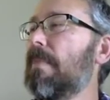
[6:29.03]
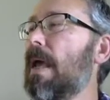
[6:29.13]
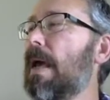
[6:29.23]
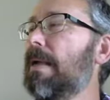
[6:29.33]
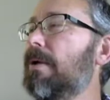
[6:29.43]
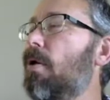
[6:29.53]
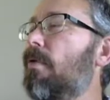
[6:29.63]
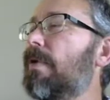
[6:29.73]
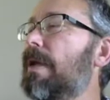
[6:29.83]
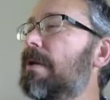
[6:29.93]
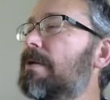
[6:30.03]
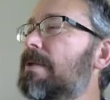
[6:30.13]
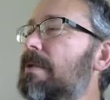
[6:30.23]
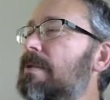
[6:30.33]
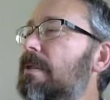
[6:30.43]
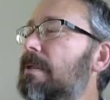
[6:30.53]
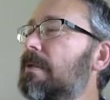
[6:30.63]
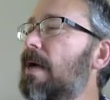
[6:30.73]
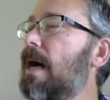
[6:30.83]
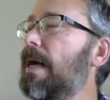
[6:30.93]
and go over here to this
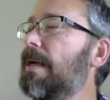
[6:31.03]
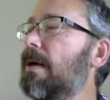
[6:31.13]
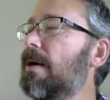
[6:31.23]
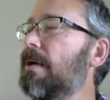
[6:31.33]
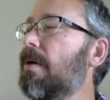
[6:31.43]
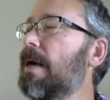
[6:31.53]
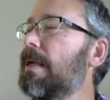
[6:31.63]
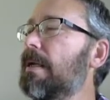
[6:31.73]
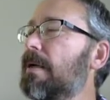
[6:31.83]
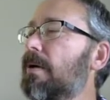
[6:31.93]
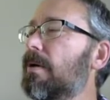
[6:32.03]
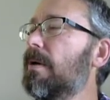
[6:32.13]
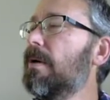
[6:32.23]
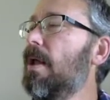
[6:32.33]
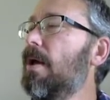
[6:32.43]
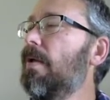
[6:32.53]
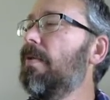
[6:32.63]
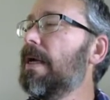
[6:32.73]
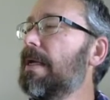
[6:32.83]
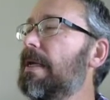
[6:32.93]
little icon right here
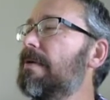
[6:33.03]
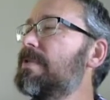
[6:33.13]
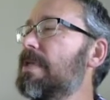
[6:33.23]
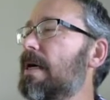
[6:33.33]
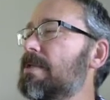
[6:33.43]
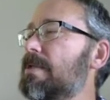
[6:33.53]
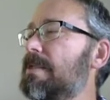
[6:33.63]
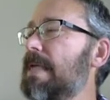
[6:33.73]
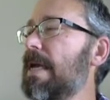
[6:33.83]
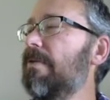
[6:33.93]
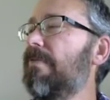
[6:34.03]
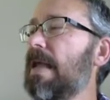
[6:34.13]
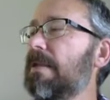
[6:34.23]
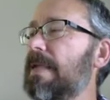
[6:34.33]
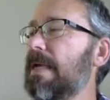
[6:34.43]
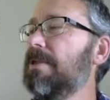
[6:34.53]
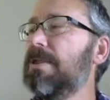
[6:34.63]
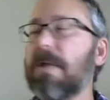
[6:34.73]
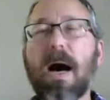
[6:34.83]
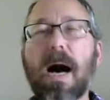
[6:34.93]
that gives us data
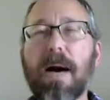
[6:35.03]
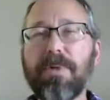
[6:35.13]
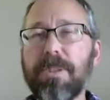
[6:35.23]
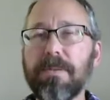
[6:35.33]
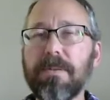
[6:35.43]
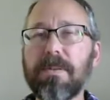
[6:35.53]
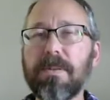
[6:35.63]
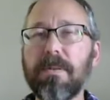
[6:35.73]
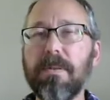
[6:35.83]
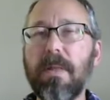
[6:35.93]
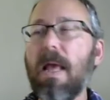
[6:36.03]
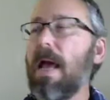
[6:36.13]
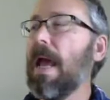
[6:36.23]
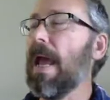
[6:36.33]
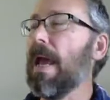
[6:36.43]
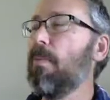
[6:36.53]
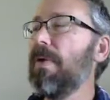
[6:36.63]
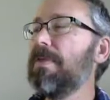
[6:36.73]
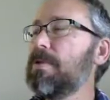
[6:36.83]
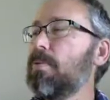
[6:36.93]
validation options. And
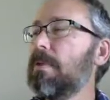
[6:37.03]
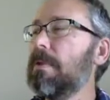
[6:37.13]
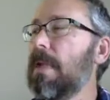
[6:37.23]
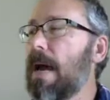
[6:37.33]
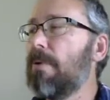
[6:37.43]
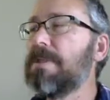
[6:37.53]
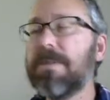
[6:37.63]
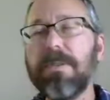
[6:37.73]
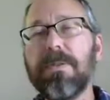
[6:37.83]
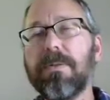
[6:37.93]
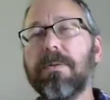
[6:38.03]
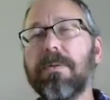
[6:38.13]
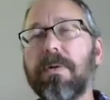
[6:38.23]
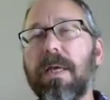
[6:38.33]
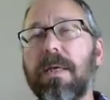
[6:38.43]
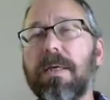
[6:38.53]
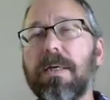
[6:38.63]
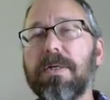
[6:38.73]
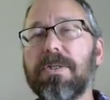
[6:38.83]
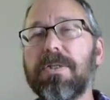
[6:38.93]
what this will allow us to do
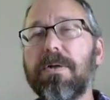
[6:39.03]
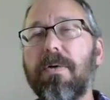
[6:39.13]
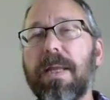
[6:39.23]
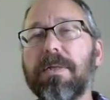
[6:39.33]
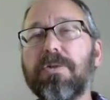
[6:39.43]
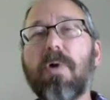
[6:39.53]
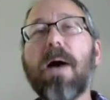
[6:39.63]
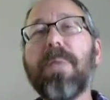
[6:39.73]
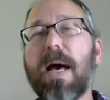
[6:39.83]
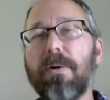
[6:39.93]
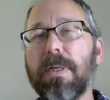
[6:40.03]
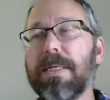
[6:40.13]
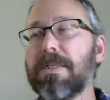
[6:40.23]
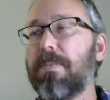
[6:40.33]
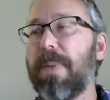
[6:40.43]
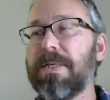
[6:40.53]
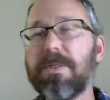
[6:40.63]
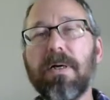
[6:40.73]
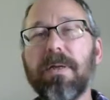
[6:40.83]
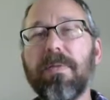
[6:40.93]
is to create a drop-down list based
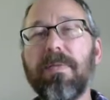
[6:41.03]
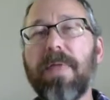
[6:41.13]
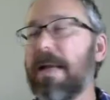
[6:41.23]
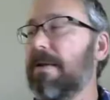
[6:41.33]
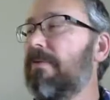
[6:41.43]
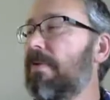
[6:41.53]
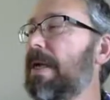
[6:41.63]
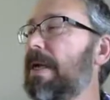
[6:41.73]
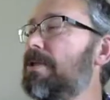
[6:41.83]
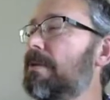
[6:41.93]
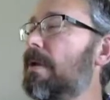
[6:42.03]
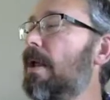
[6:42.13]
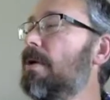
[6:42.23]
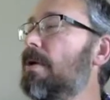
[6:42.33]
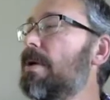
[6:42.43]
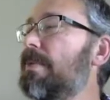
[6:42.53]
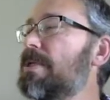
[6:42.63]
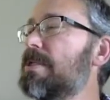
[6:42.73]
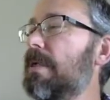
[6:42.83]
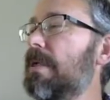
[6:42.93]
on that information. So I'm going to
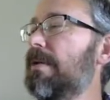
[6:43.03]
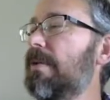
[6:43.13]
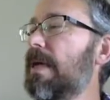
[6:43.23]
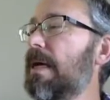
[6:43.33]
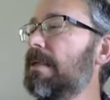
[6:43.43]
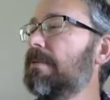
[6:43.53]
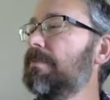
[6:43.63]
select that.